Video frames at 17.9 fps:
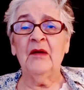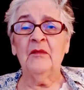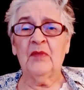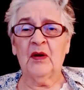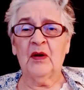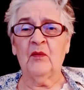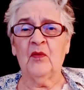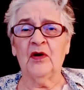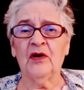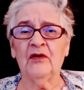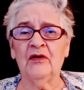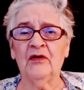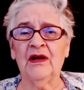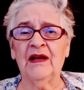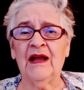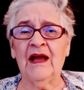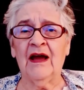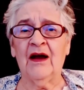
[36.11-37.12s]
but I'm
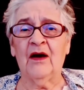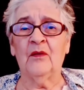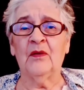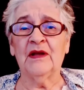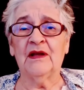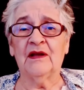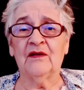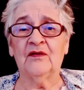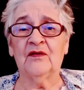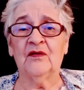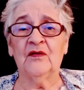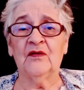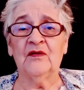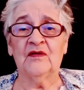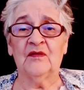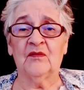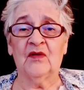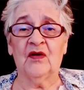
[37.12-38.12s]
wondering how we can do
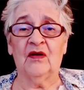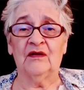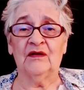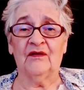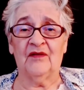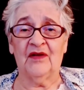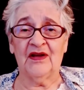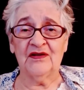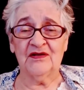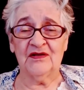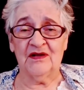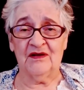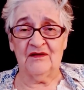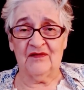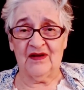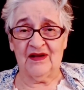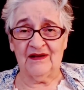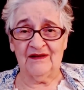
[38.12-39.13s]
some cultivation
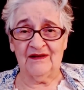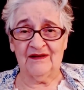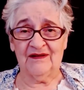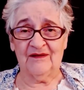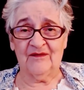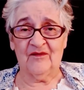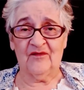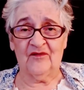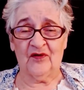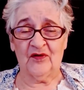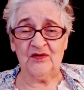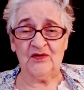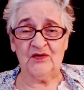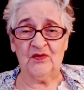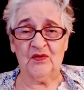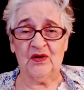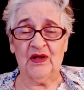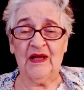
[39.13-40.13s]
events
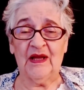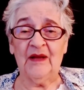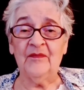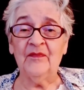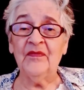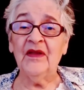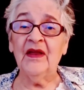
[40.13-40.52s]
virtually.